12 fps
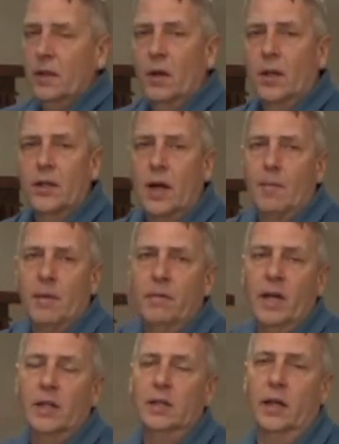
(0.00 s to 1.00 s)
you know, on top of the
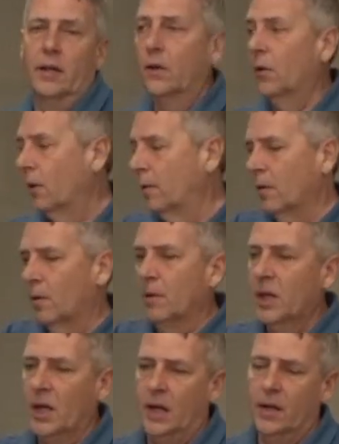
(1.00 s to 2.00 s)
Violano or
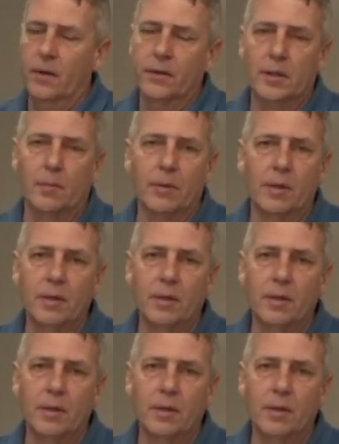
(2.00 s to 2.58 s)
behind it or something.